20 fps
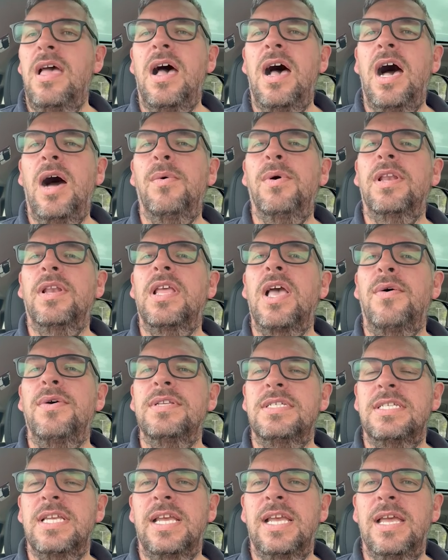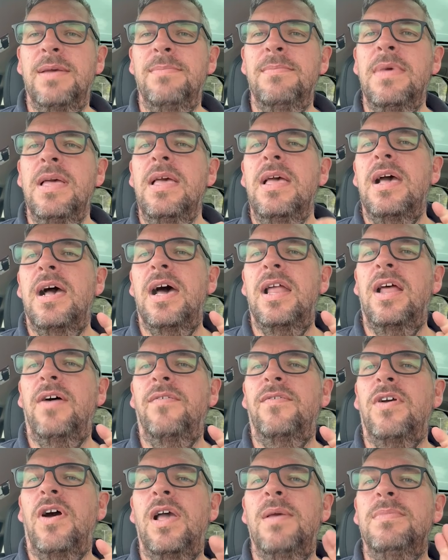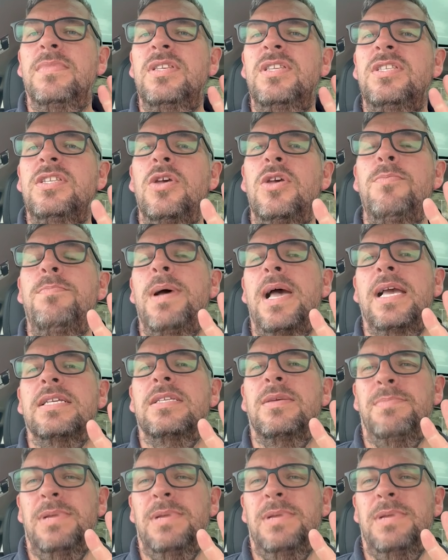I would go and see him, and I've got him 2 packs of